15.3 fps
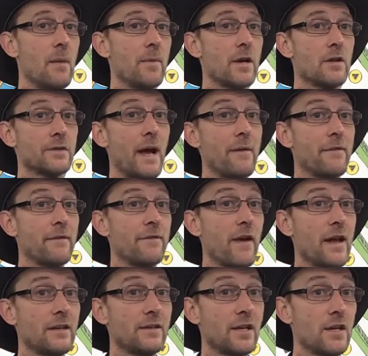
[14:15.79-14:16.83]
Because I'm
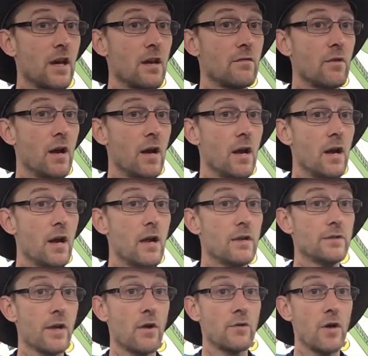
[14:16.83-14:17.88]
facing you.
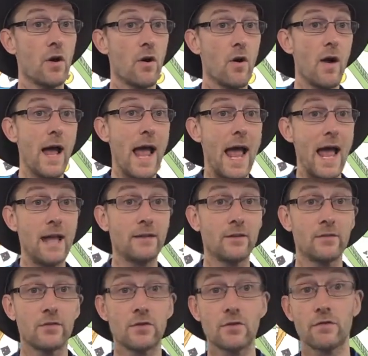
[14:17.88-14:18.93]
So your head
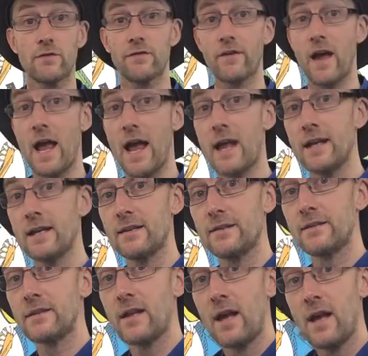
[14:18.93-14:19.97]
should
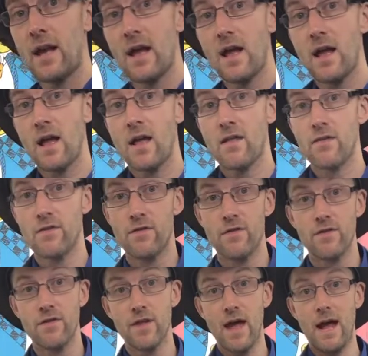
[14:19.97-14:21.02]
face
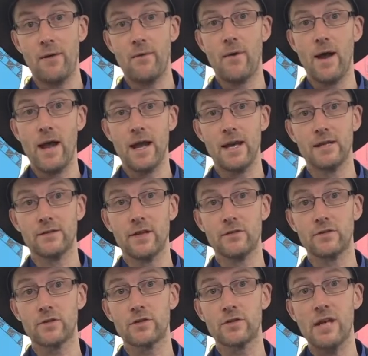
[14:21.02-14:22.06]
that way. So
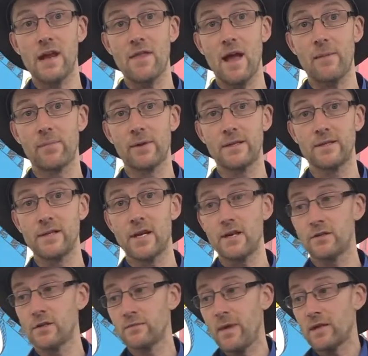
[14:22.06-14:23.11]
just check that, please,
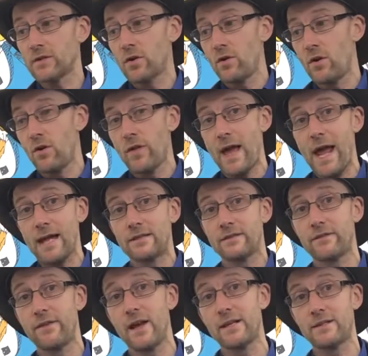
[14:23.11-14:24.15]
teachers. Make sure all the heads
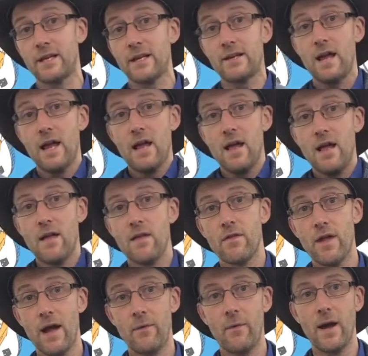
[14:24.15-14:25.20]
are facing
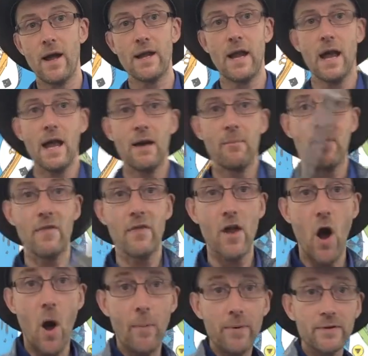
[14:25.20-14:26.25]
that way. Be the
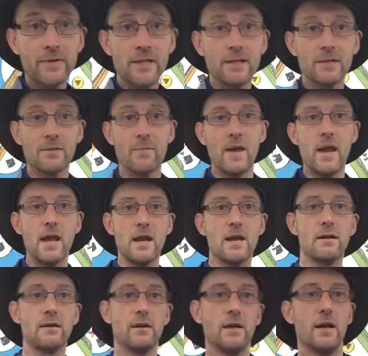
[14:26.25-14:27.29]
opposite to me.
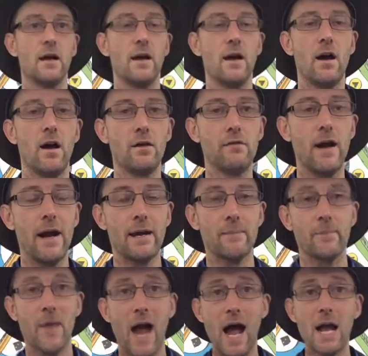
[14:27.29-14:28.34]
All right.
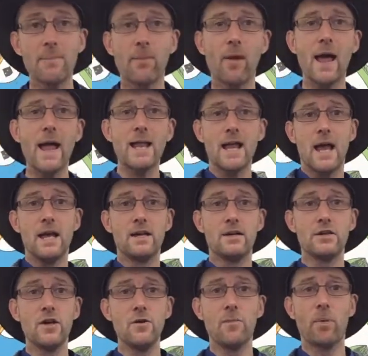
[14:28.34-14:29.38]
I play,
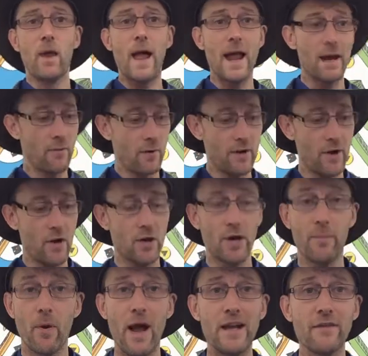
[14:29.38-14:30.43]
you play. We're not
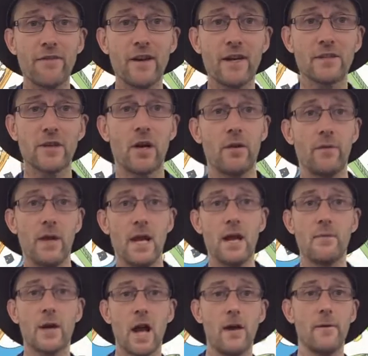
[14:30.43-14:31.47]
going to put any fingers on.
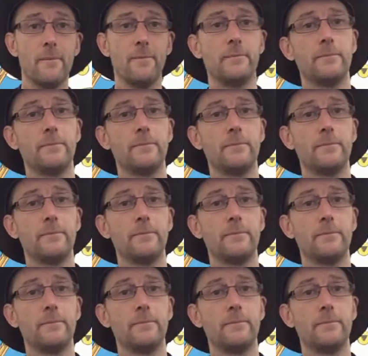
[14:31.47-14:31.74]
Here we go.